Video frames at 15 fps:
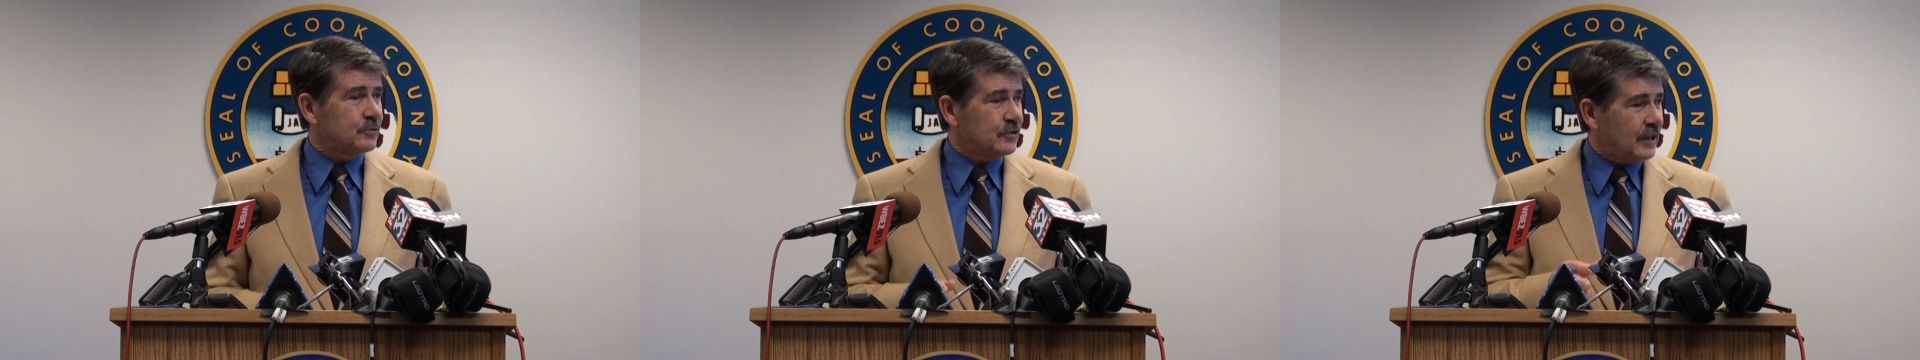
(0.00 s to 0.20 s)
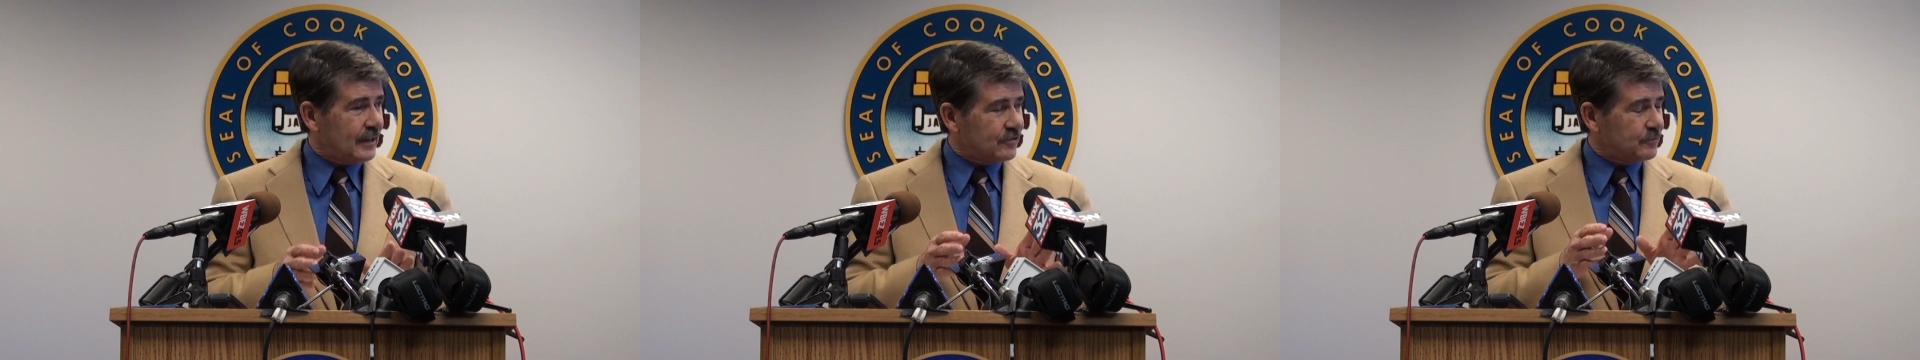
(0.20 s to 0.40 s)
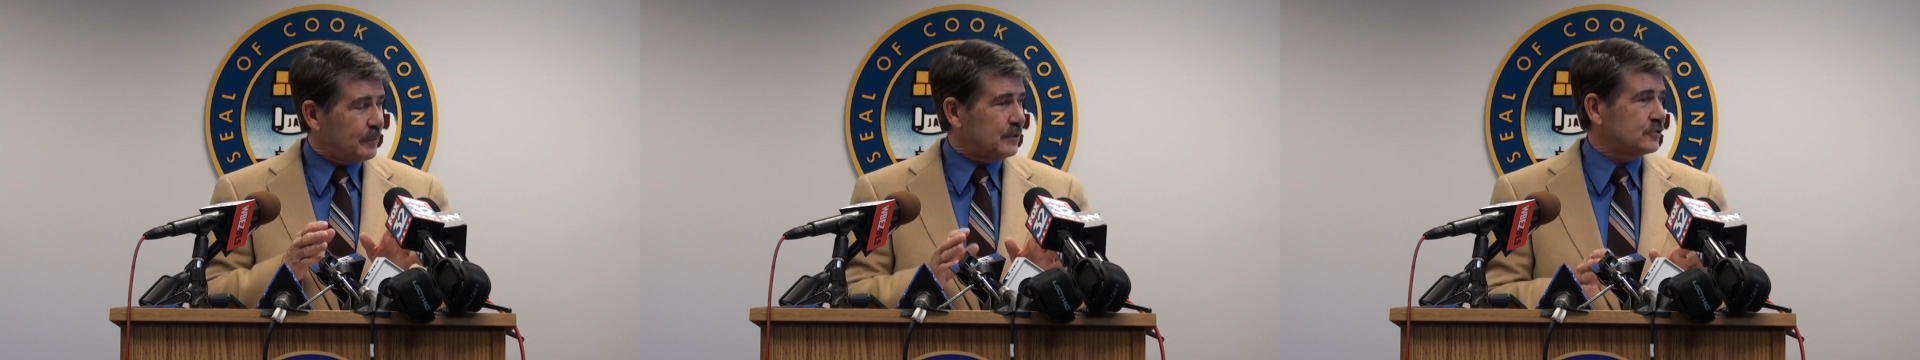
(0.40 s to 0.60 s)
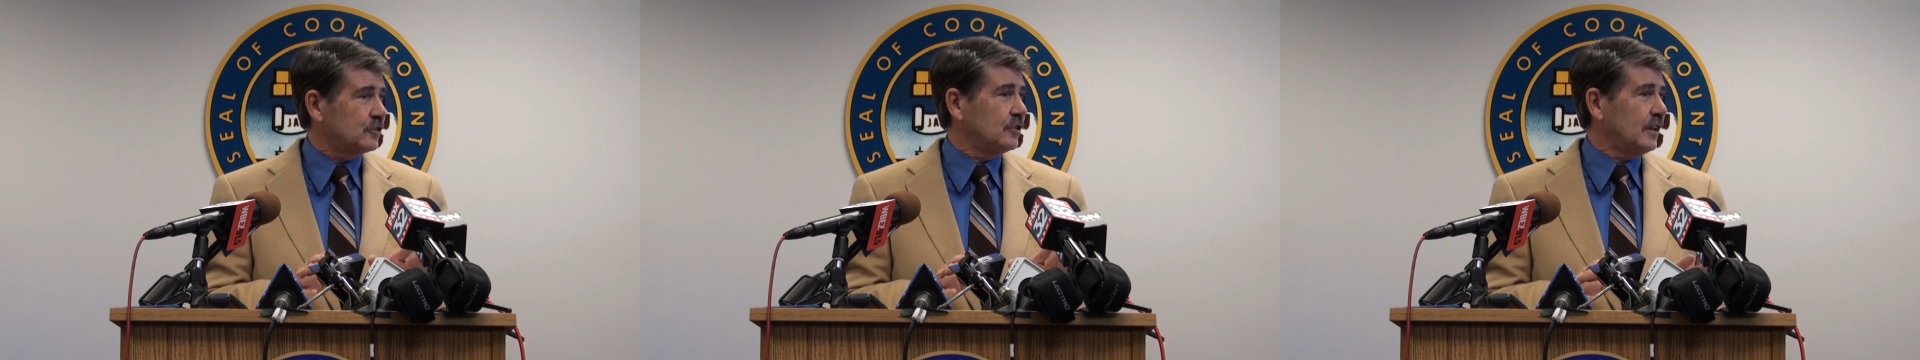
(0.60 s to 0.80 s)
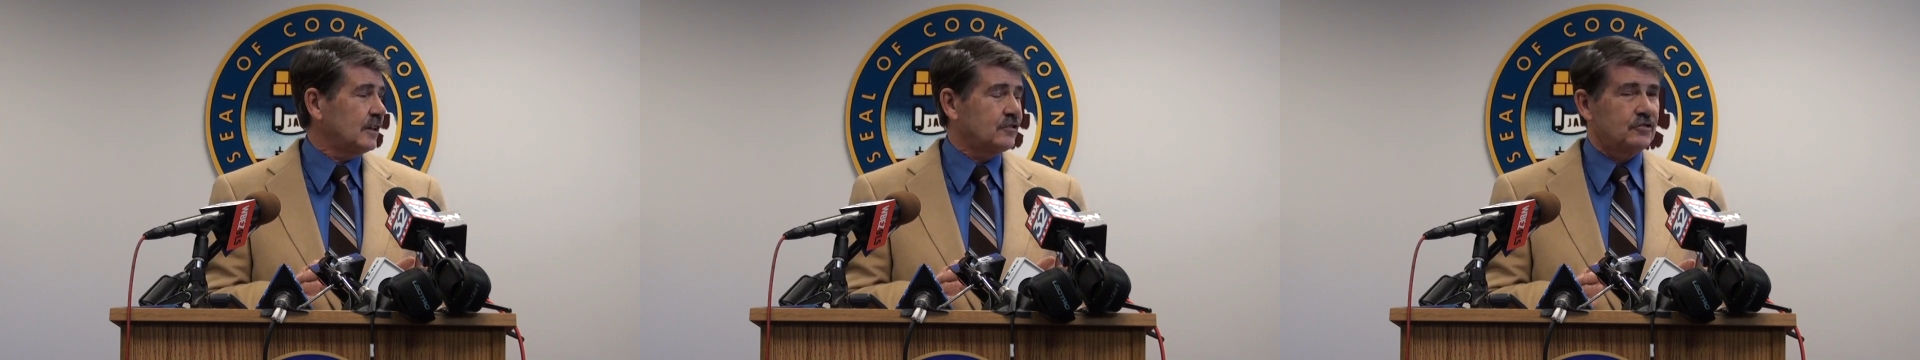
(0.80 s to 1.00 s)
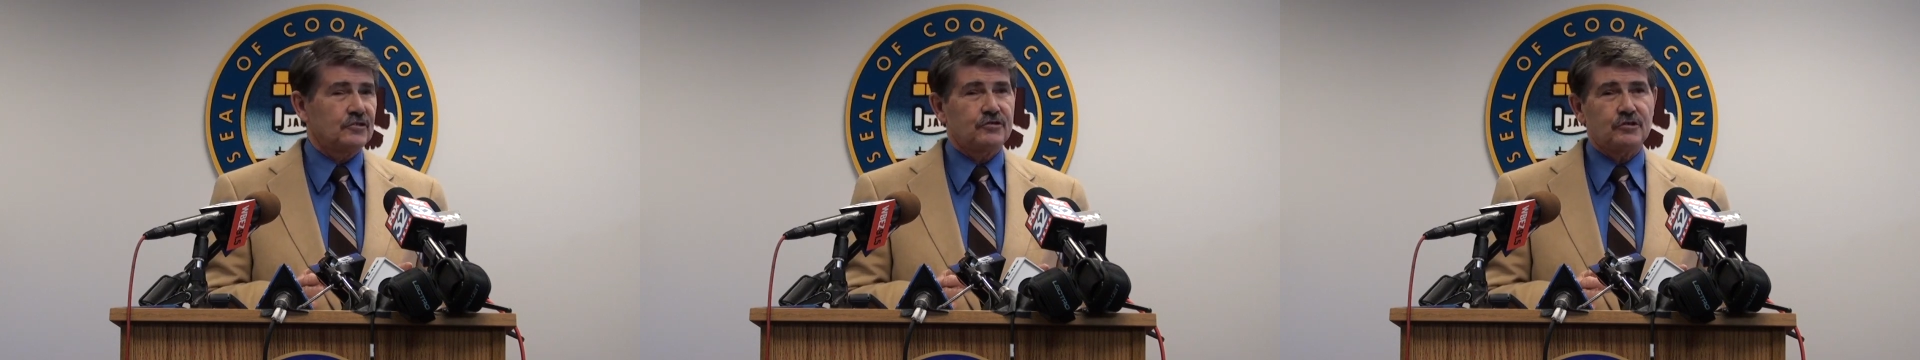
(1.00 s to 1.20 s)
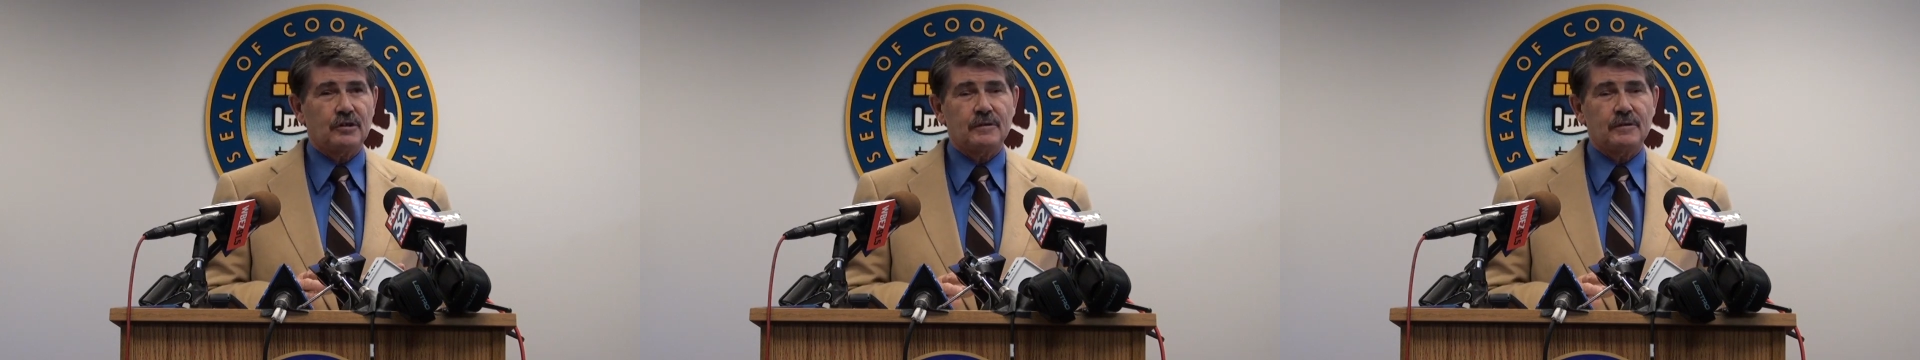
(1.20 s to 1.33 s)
when you have special elections,